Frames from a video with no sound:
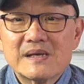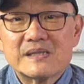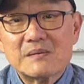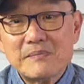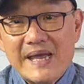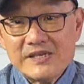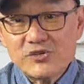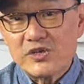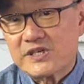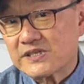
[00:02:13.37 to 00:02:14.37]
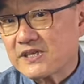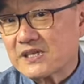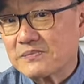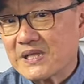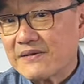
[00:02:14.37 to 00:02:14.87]
The main
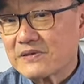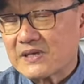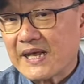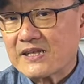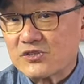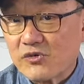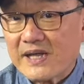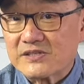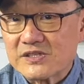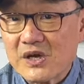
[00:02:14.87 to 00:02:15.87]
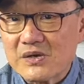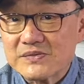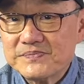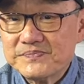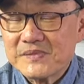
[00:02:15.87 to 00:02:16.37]
criticism leveled against Grantstone,